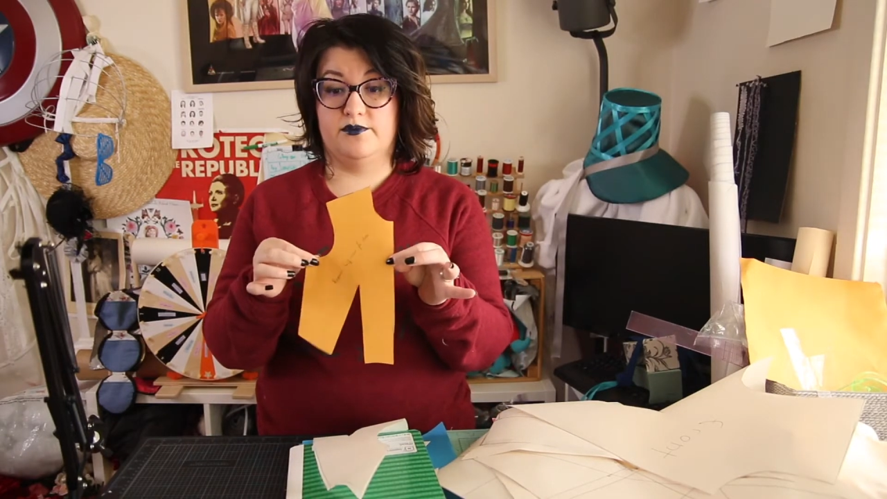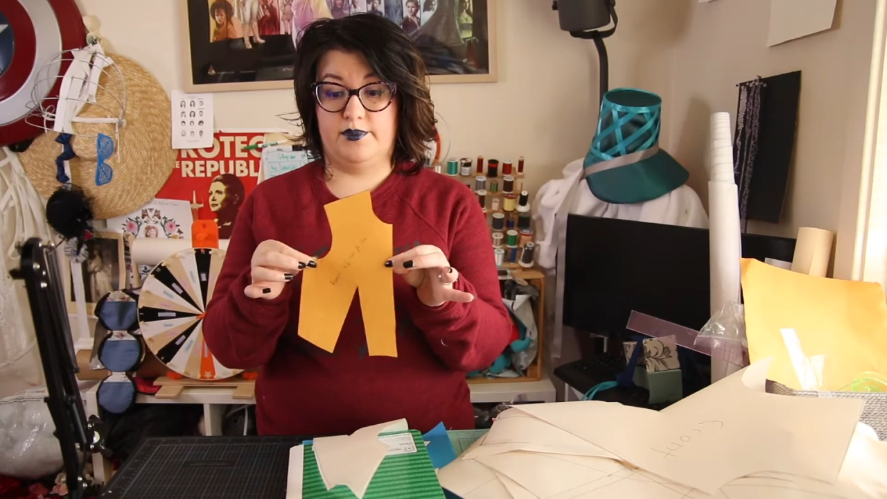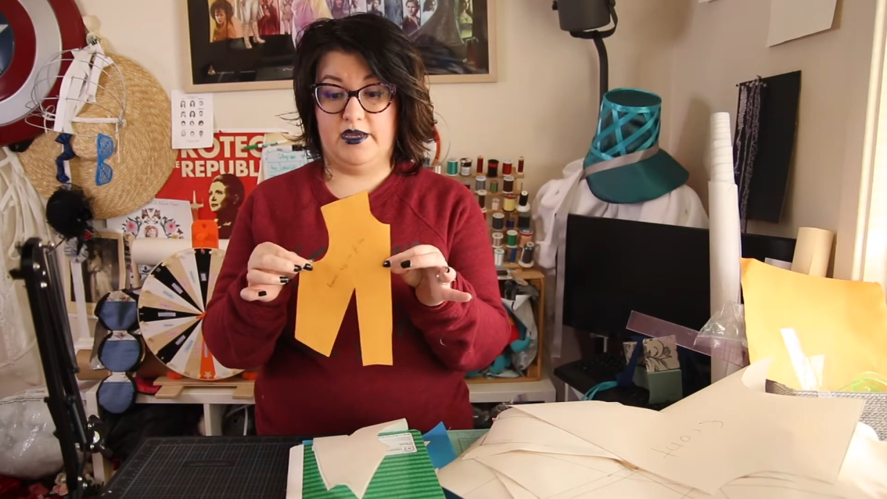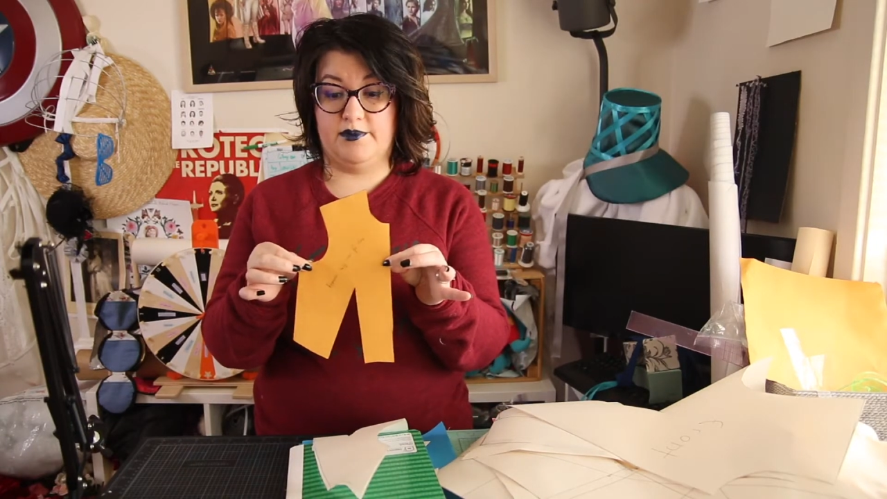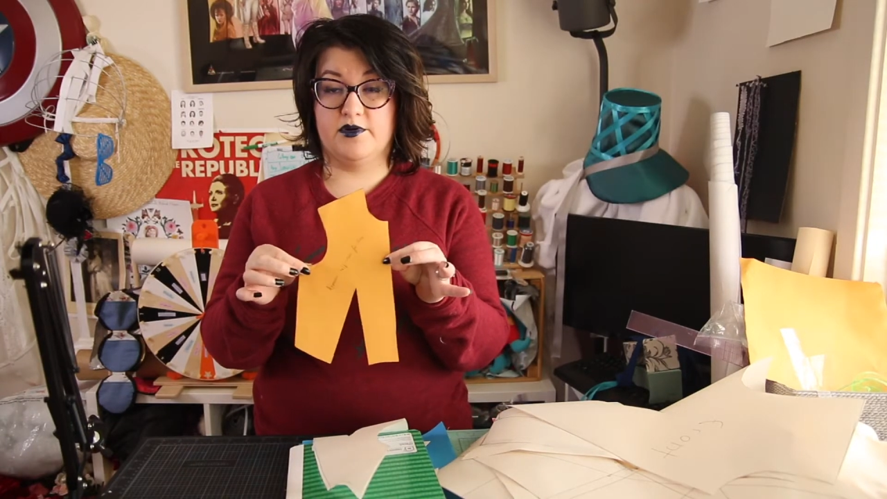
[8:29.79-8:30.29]

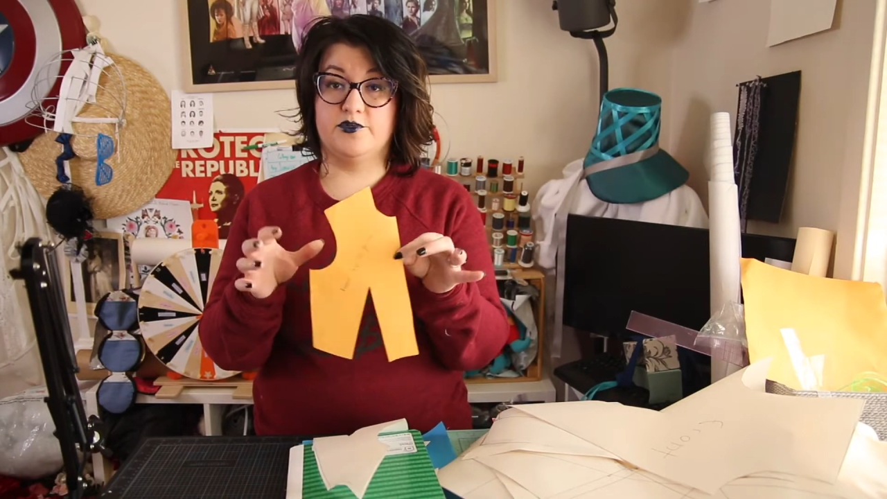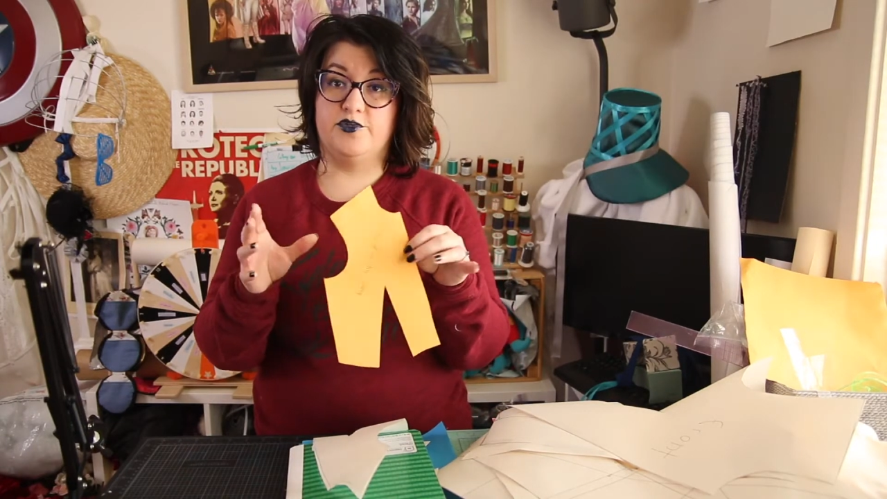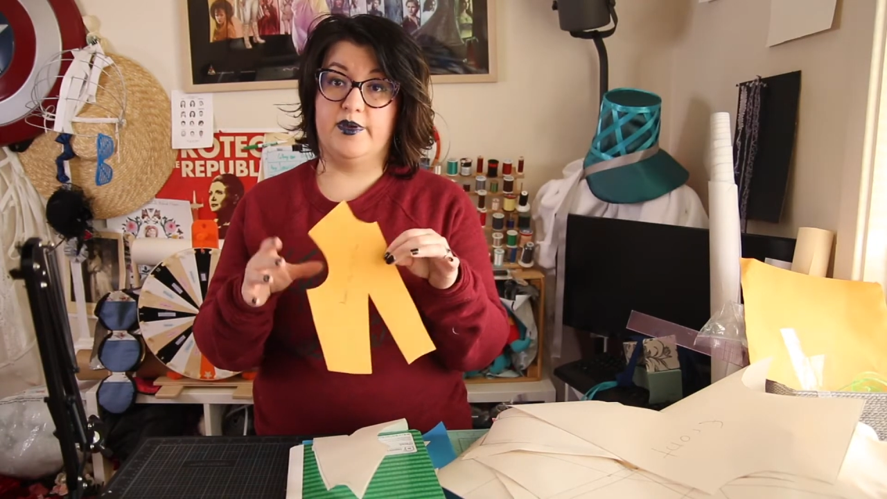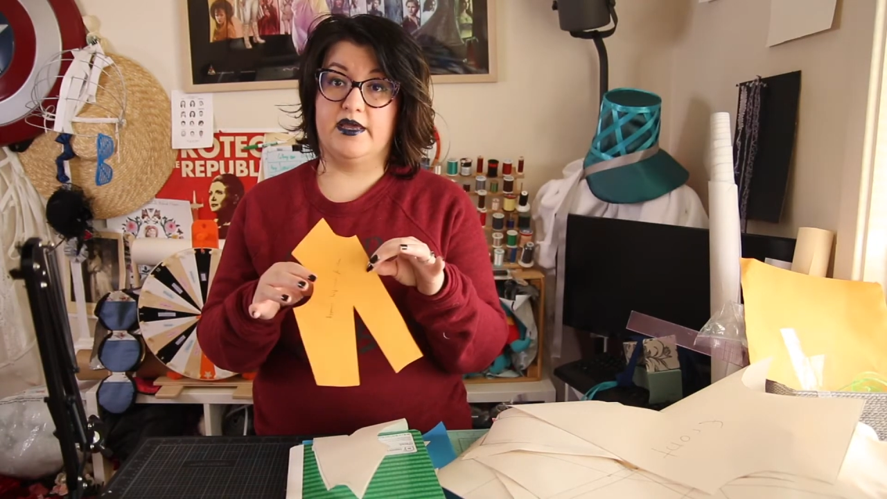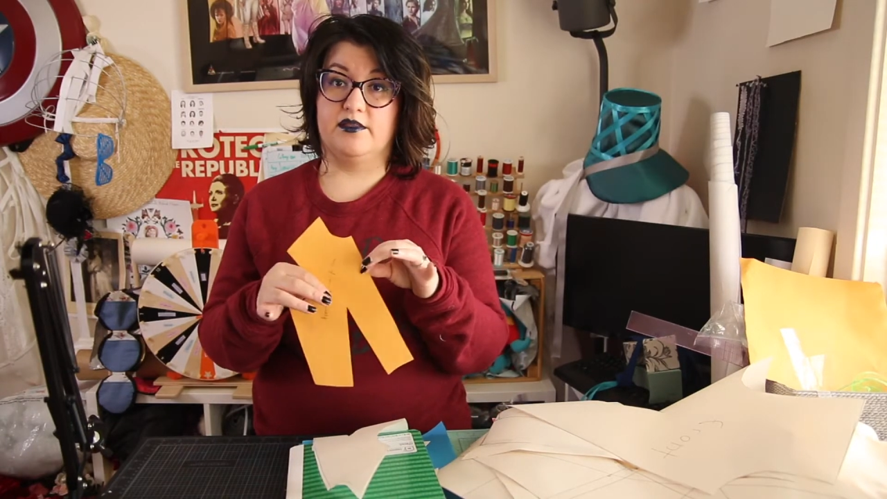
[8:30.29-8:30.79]
paper
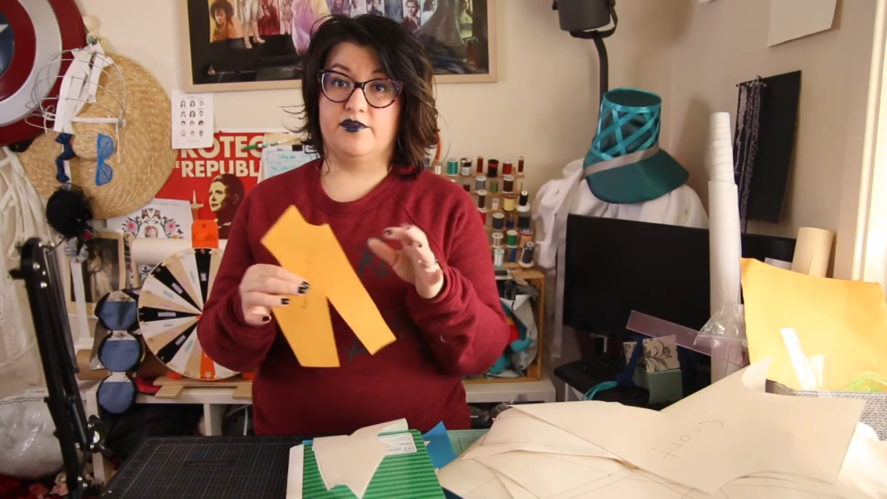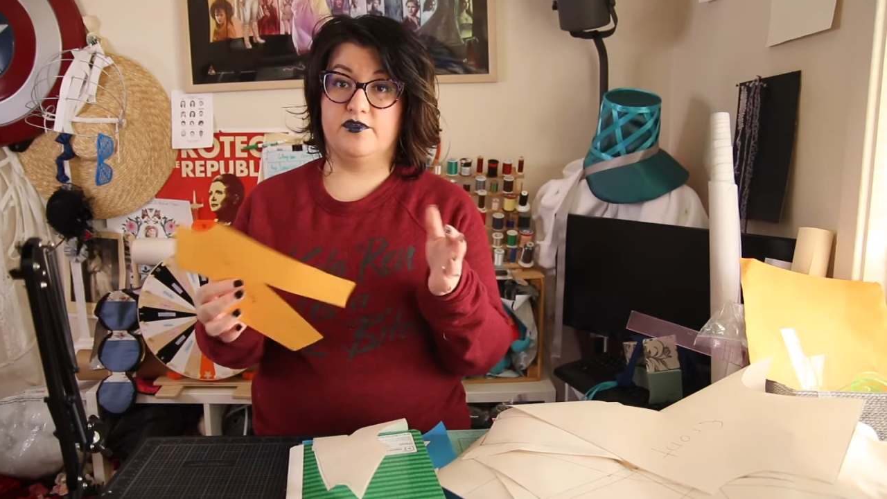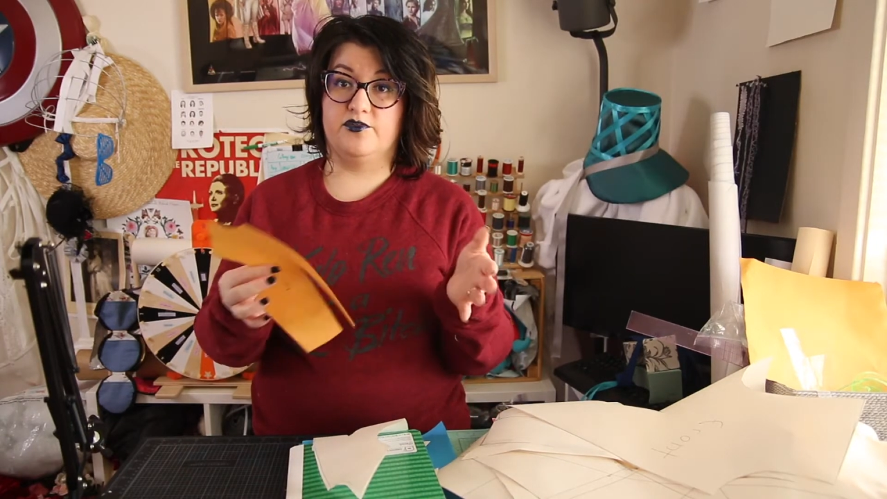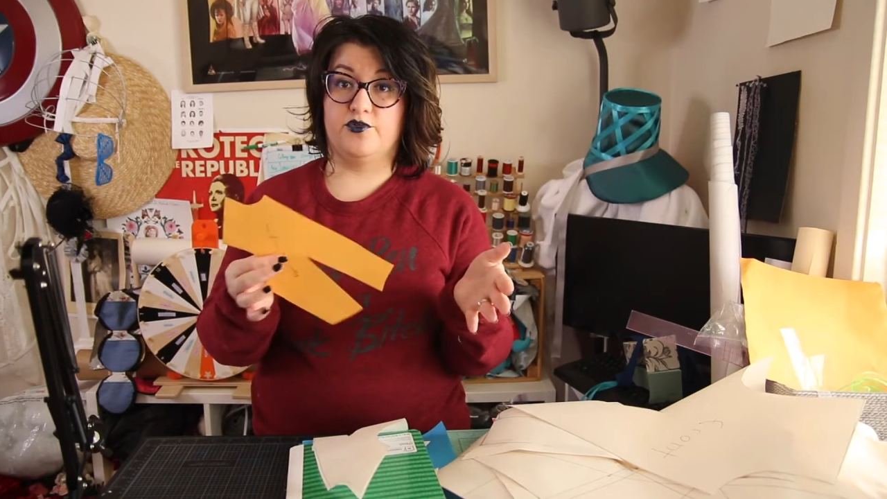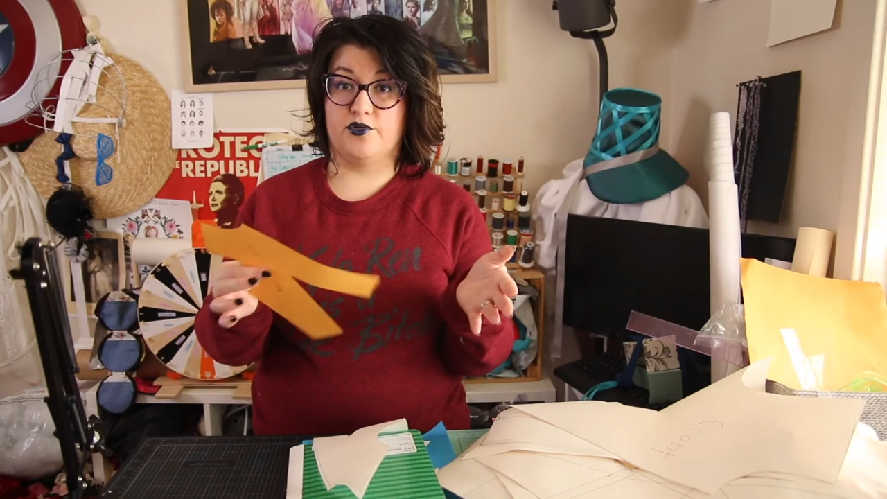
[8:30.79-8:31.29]
to make a
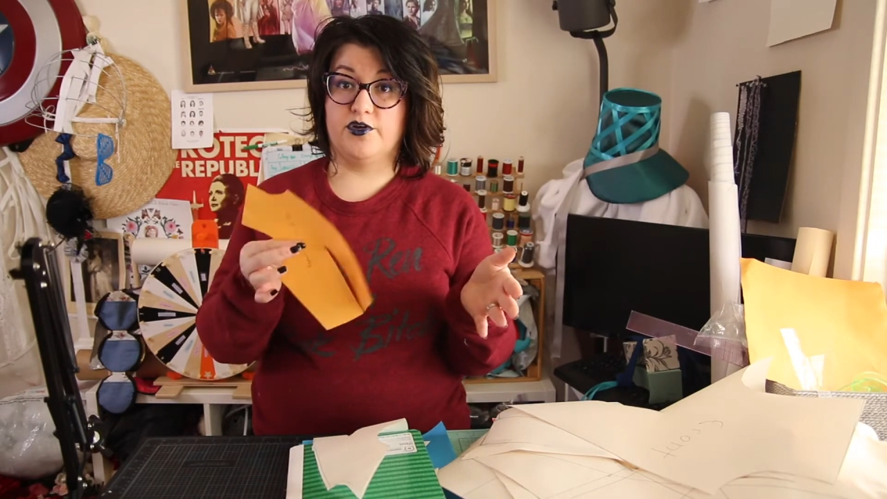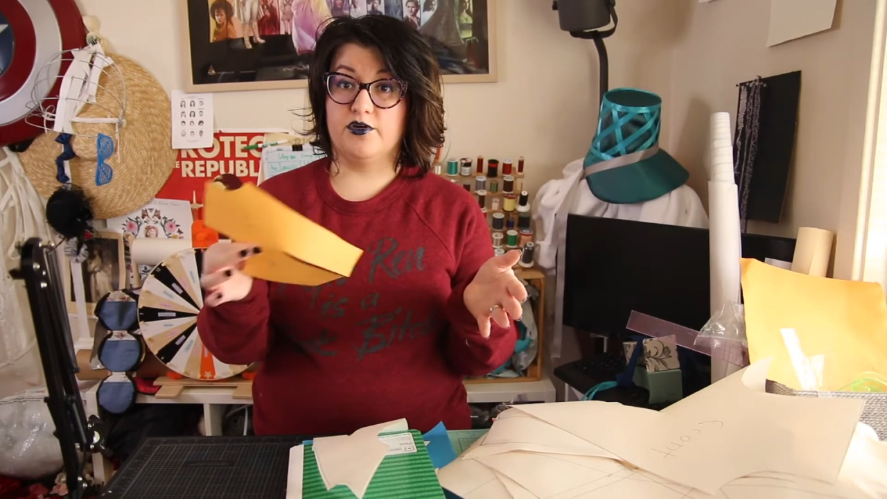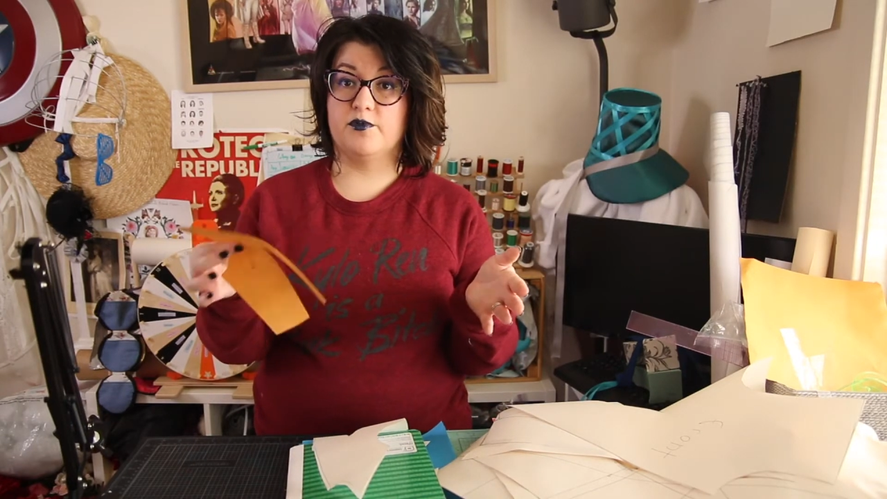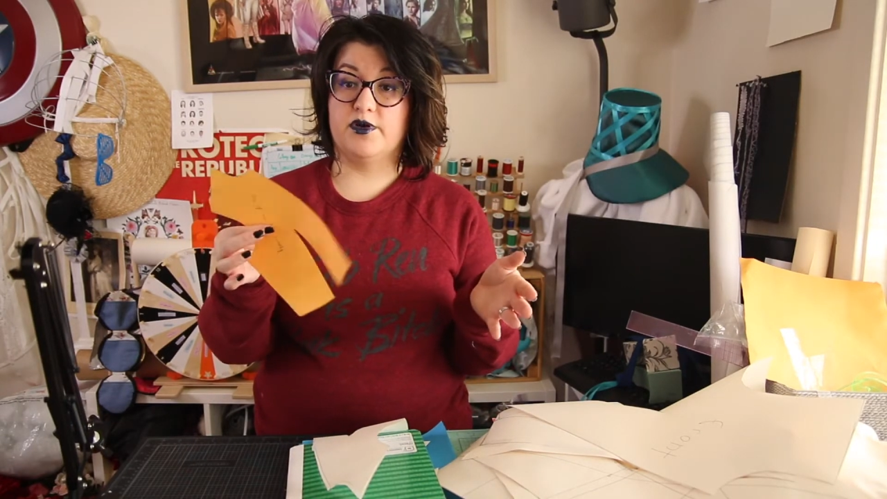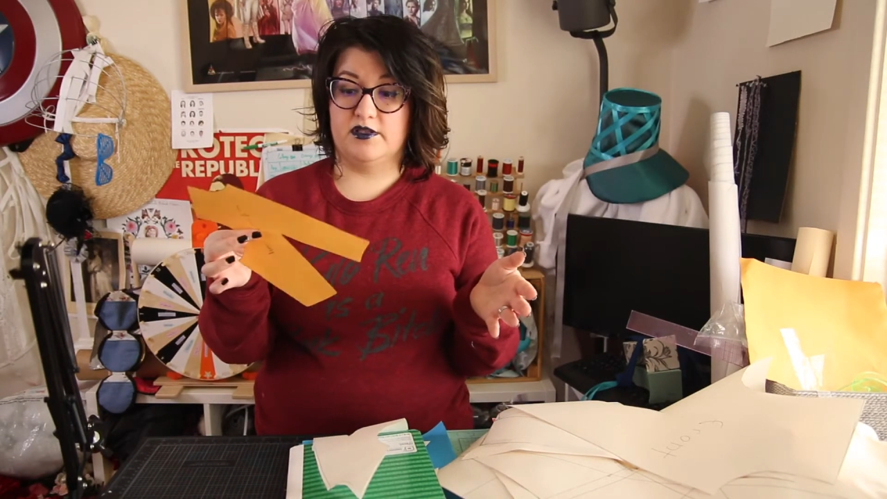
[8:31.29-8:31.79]
little
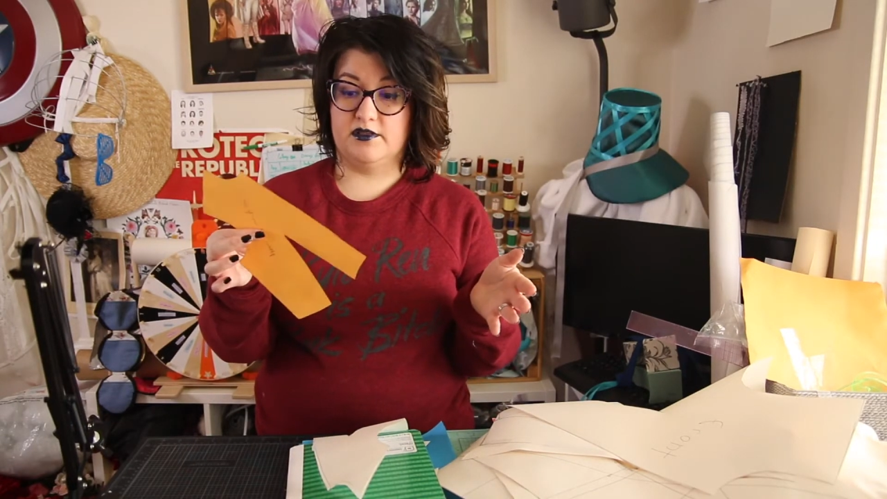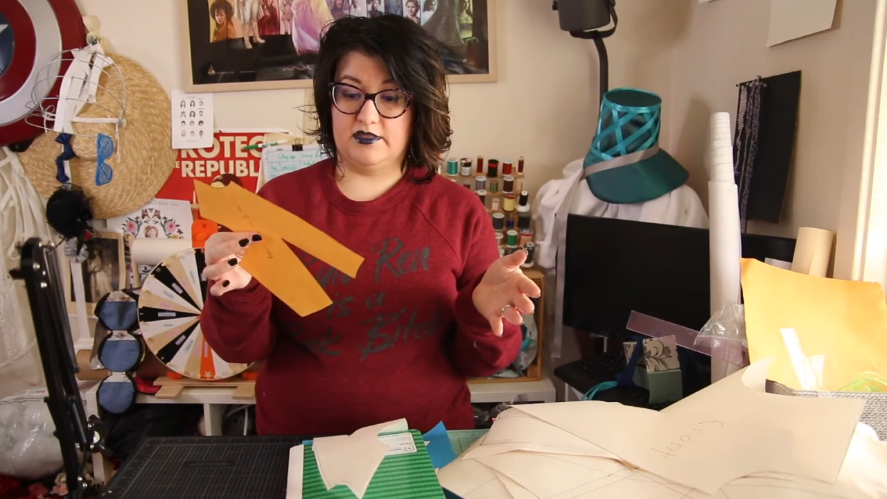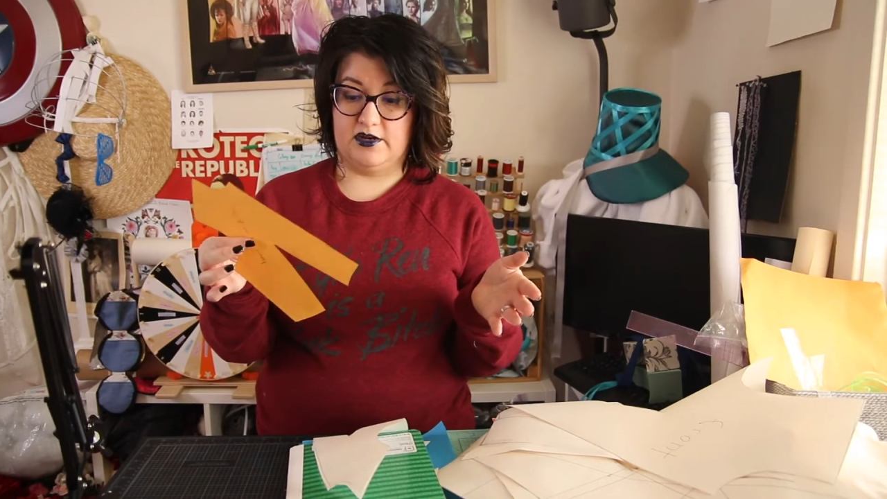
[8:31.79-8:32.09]
sturdier one